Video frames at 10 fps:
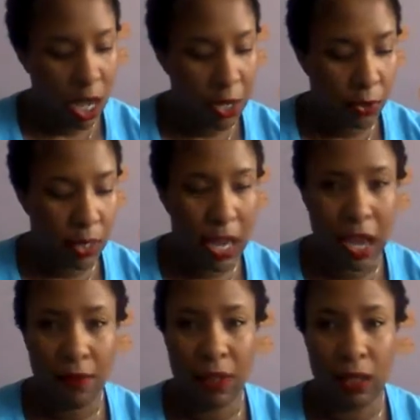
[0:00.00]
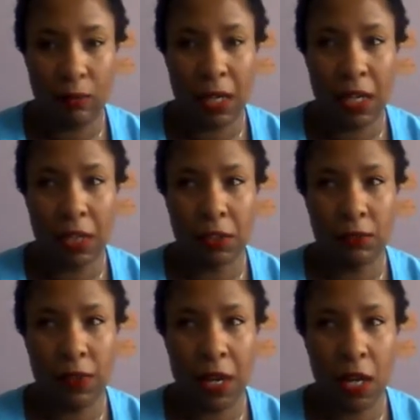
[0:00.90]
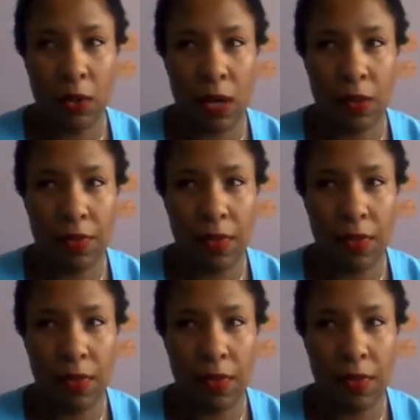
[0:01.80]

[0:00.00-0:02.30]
I know I have another video.